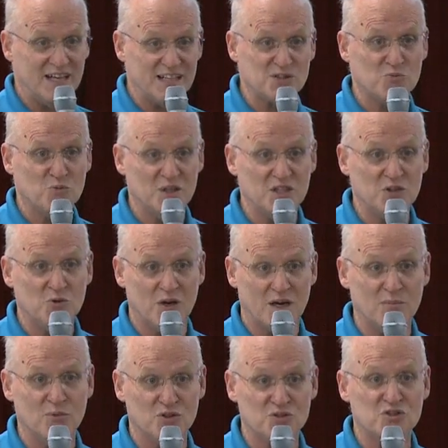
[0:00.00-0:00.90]
that's when you
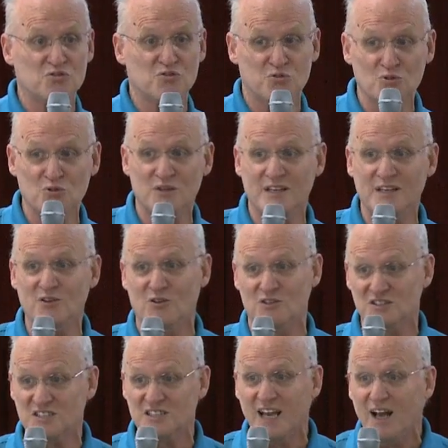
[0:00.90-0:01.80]
are most truly
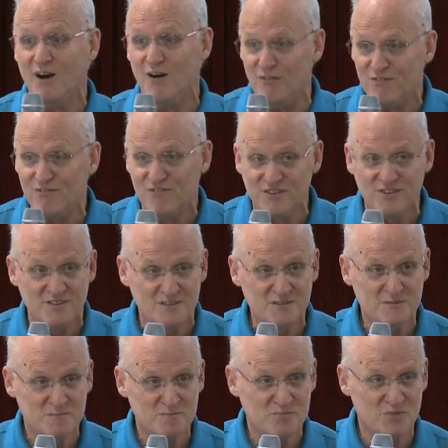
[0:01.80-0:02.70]
yourself,
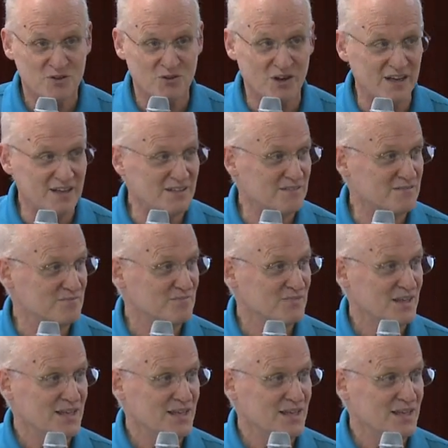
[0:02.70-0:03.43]
right?